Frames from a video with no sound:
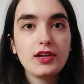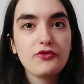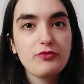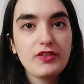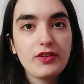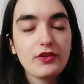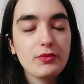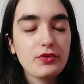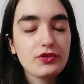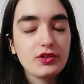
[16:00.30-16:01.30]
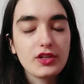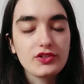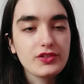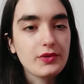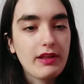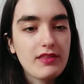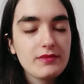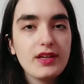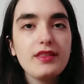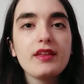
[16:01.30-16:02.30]
one of my favorite poetry collections I read this
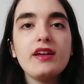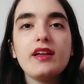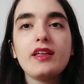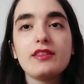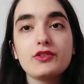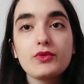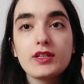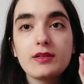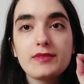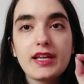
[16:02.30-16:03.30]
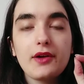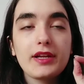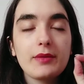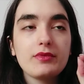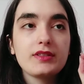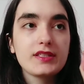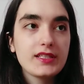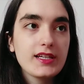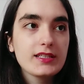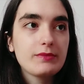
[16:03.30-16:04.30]
month. This one comes out April
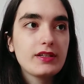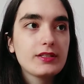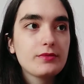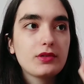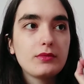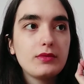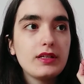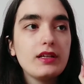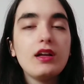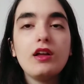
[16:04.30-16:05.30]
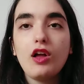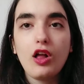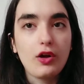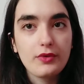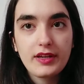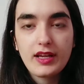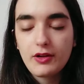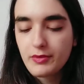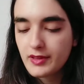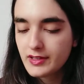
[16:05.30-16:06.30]
6th, but it's probably already
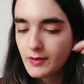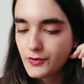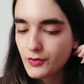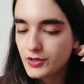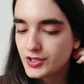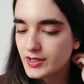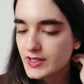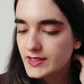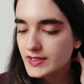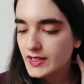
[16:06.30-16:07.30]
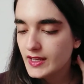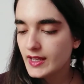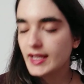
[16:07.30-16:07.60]
out by the time you're watching this. It